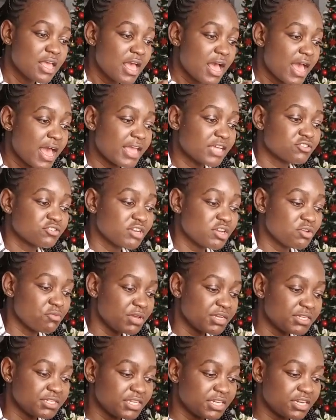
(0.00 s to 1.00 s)
I actually
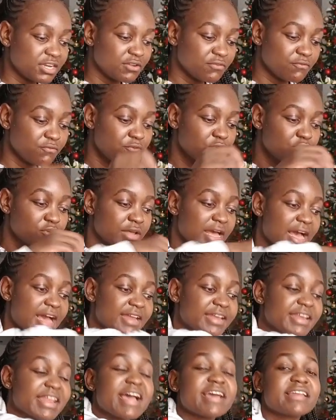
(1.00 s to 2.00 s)
went in for
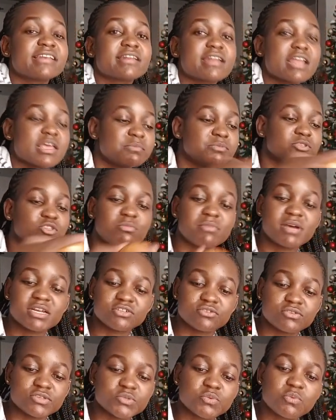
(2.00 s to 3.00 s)
non-ripe
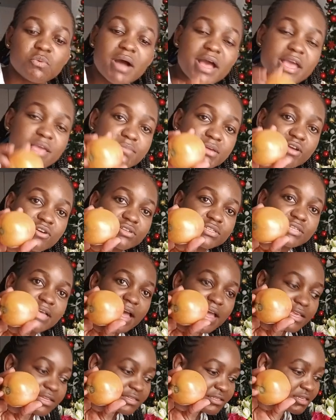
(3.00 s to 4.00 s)
tomatoes. Why? Because,
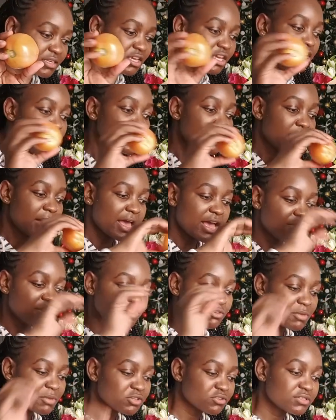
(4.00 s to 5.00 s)
guys, I have
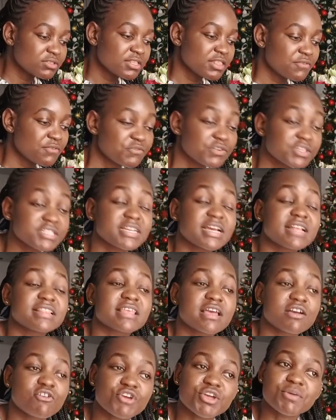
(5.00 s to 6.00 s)
tomatoes in the fridge and
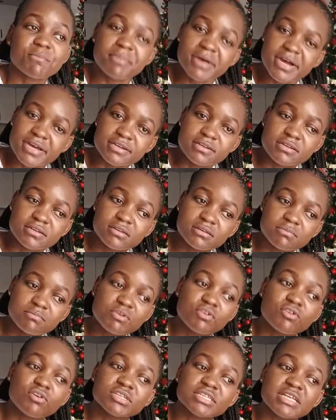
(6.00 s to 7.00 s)
they're going bad.
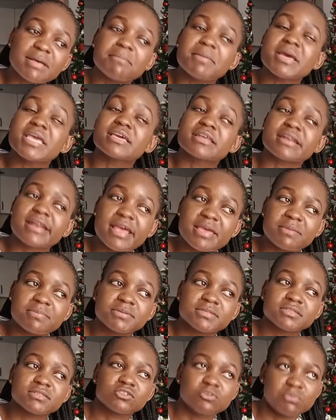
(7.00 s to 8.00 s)
Because I'm buying ripe
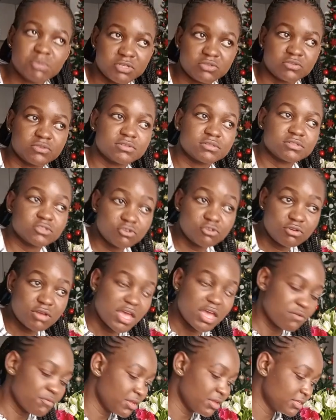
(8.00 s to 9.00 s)
tomatoes. So I
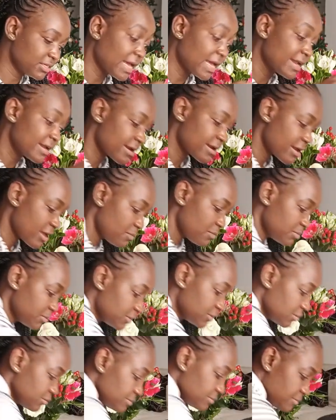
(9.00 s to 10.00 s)
went and
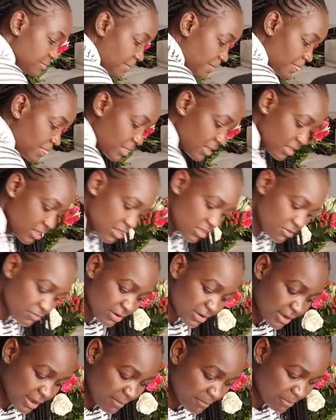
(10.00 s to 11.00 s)
ripe. They will
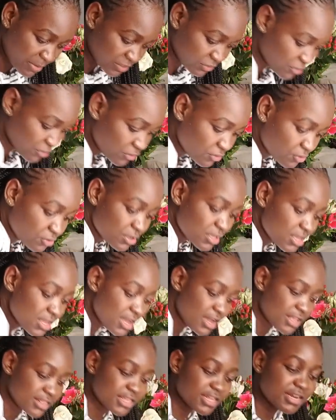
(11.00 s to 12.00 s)
ripe as we go.
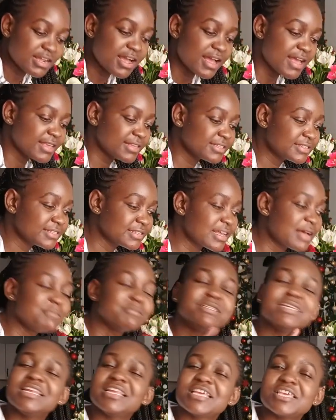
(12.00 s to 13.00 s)
And then, guys, I'm
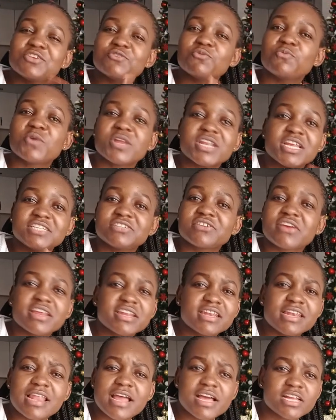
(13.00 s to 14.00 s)
telling you, when I tried
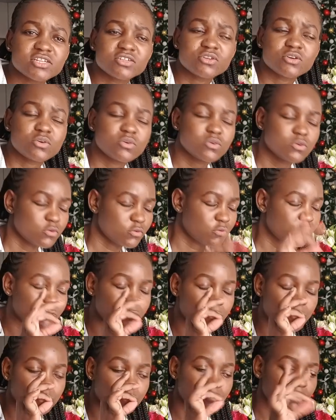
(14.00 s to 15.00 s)
Lato, oh,
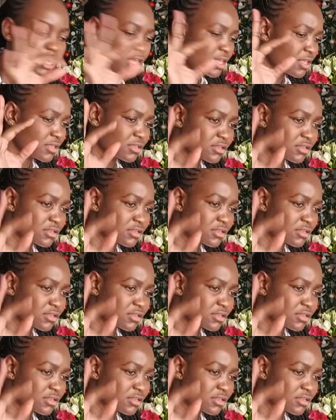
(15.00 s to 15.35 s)
mwah.